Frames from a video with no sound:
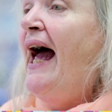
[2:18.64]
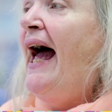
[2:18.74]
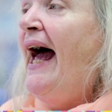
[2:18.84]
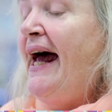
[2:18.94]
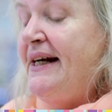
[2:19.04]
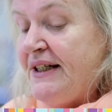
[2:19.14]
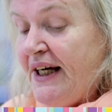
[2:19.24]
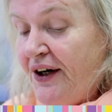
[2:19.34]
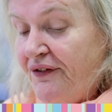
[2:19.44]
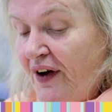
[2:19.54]

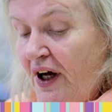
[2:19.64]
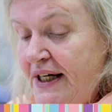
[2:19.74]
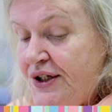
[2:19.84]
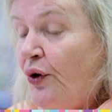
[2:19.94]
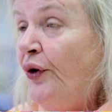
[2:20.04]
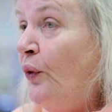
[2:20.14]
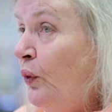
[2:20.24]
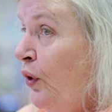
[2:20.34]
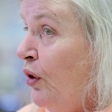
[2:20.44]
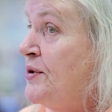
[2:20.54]
and can advise on
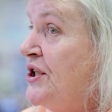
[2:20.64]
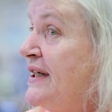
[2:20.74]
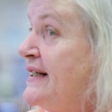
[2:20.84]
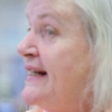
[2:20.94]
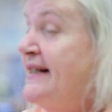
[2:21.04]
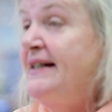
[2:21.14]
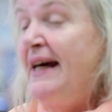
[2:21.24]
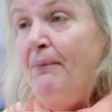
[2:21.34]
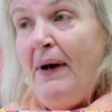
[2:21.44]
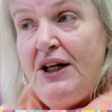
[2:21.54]
all options, as a
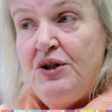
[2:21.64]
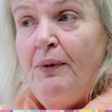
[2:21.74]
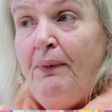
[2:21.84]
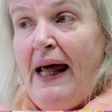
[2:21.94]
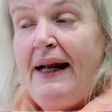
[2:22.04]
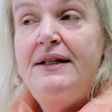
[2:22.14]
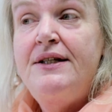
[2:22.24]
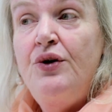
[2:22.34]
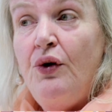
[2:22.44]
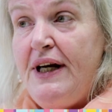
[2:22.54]
debt management plan
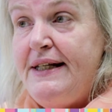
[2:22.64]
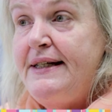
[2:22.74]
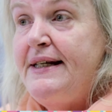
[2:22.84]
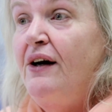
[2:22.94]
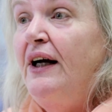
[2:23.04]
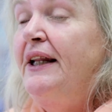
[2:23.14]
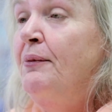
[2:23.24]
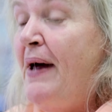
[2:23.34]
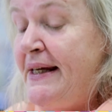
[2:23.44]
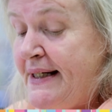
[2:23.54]
is not necessarily
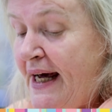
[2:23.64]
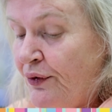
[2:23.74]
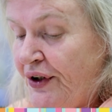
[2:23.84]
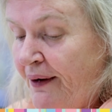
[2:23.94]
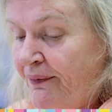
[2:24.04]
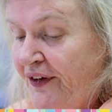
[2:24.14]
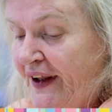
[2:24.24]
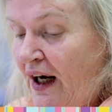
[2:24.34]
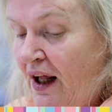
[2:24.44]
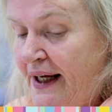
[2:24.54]
the best outcome for
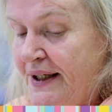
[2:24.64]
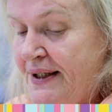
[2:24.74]
the client.